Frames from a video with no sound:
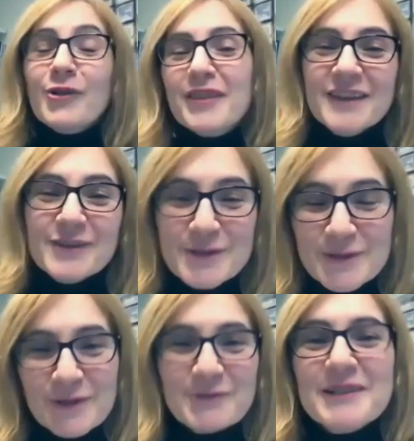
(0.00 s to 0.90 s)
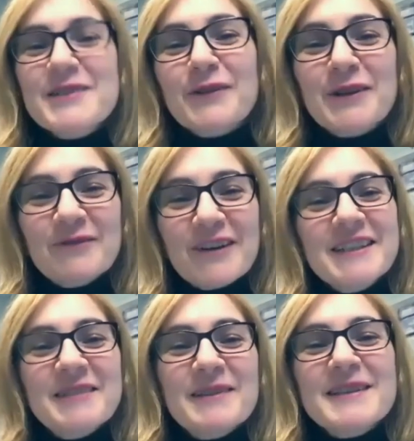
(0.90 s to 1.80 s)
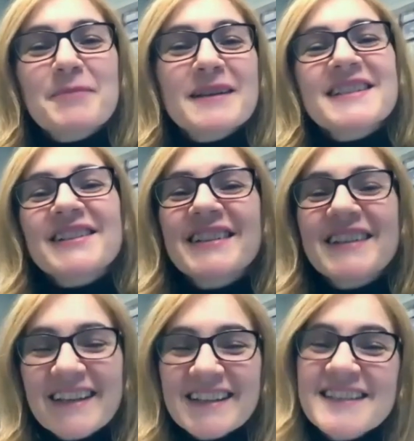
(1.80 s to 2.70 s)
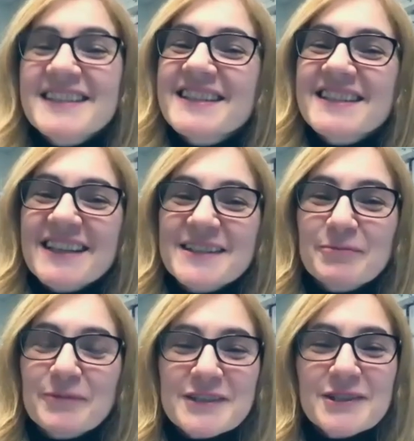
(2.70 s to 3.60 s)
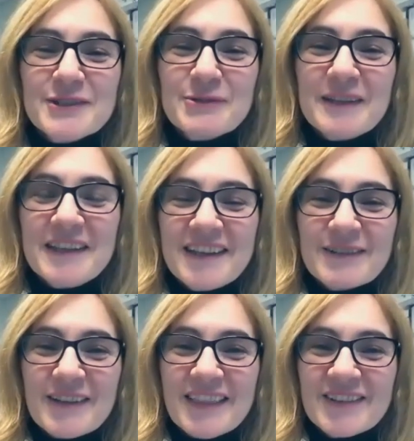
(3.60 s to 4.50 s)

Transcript: thank you so much for inviting me, Spencer. It's such a pleasure to be here with you